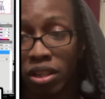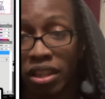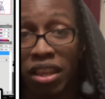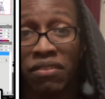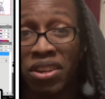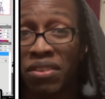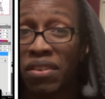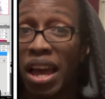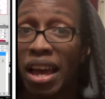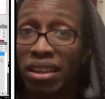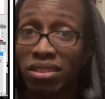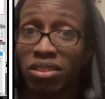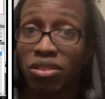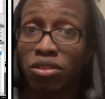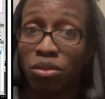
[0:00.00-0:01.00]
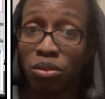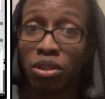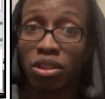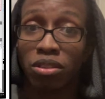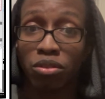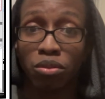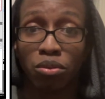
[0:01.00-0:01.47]
they even have access to
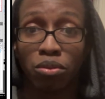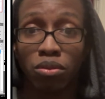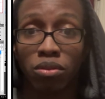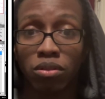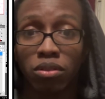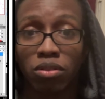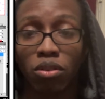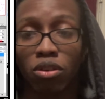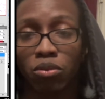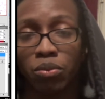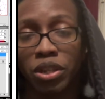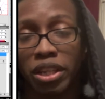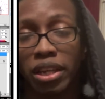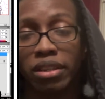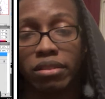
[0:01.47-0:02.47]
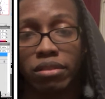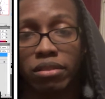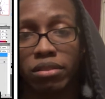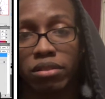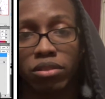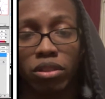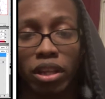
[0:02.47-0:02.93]
the school on weekends,
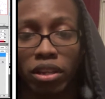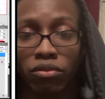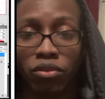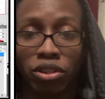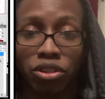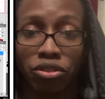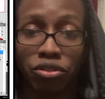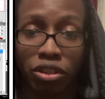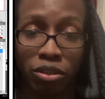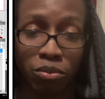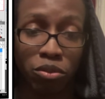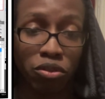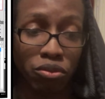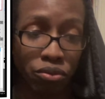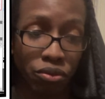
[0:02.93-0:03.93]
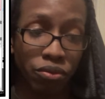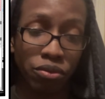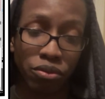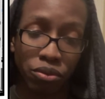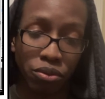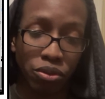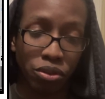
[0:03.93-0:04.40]
so they can run streams through
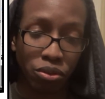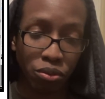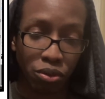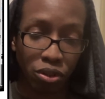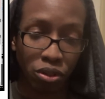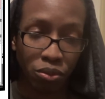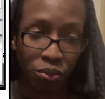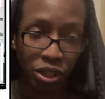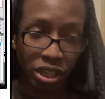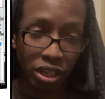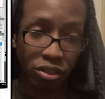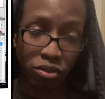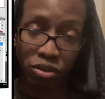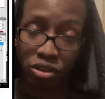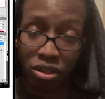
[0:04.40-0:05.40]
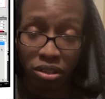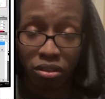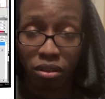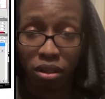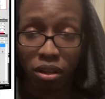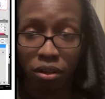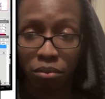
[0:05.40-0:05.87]
the school on weekends, which
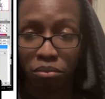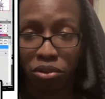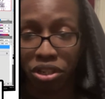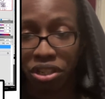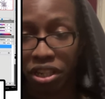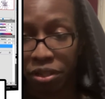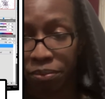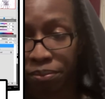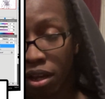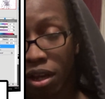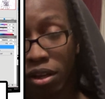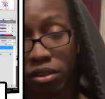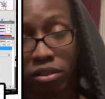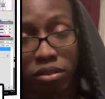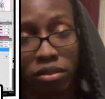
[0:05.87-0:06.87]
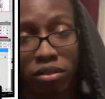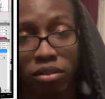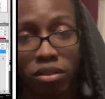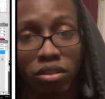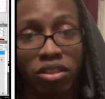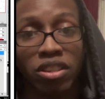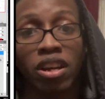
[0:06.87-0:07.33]
is pretty neat. Now this
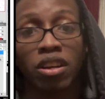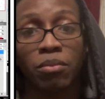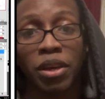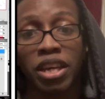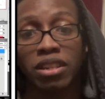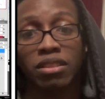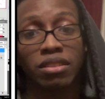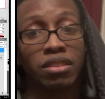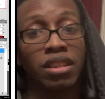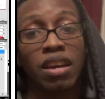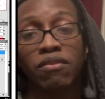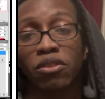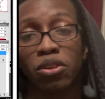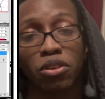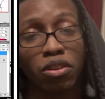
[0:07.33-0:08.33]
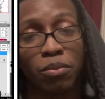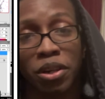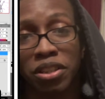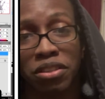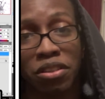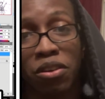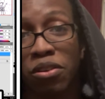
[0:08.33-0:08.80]
young man has never heard
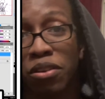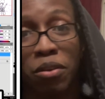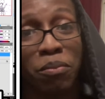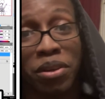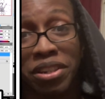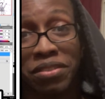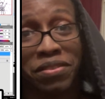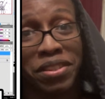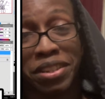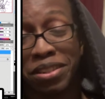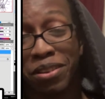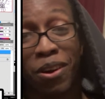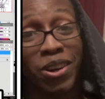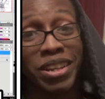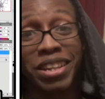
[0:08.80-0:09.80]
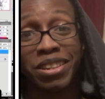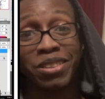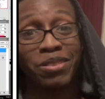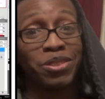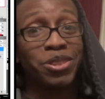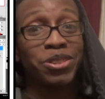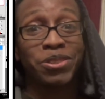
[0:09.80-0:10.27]
about the competitive scene at all, yet
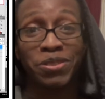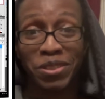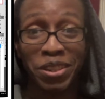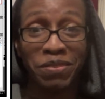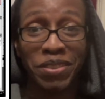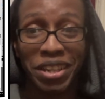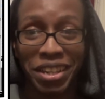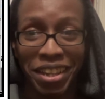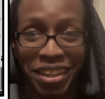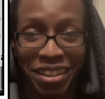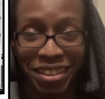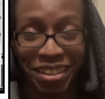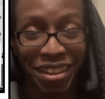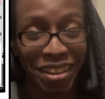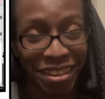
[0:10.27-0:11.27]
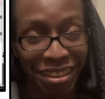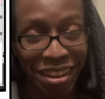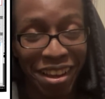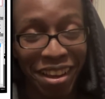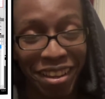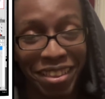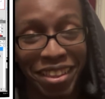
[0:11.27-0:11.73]
alone streaming
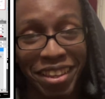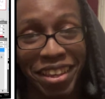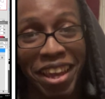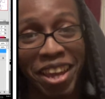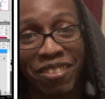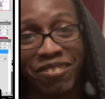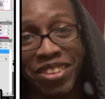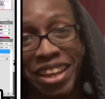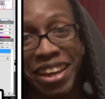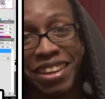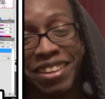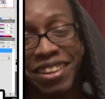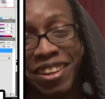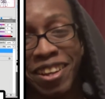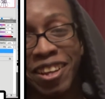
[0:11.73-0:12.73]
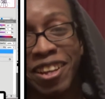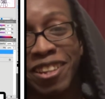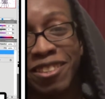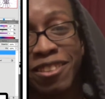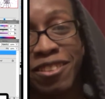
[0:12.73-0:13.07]
the game yet, so